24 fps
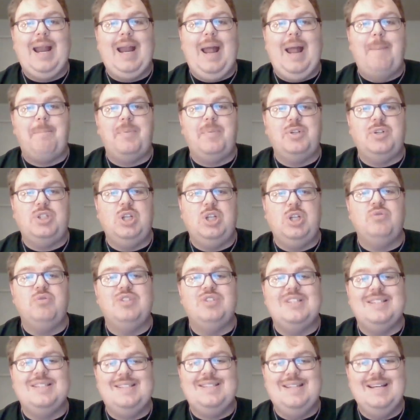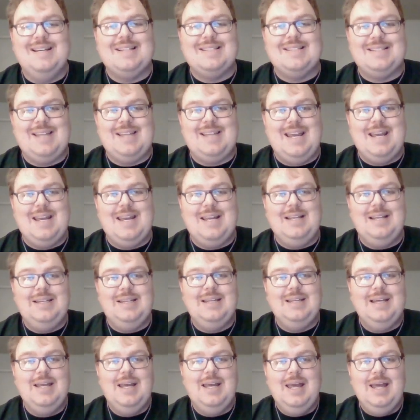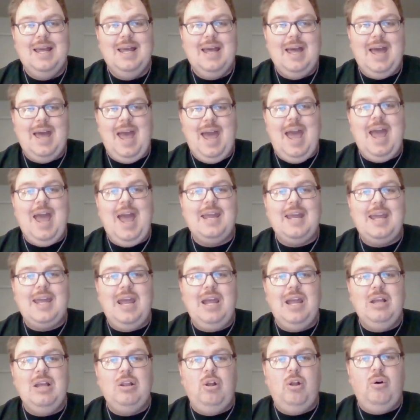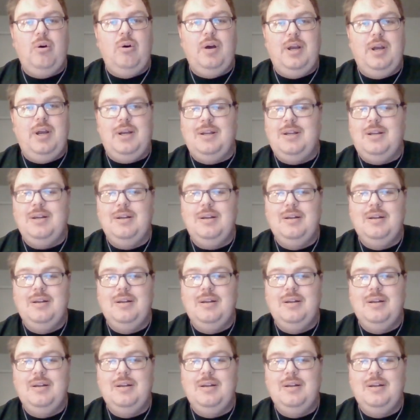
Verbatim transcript: in episode 16, and Keloid.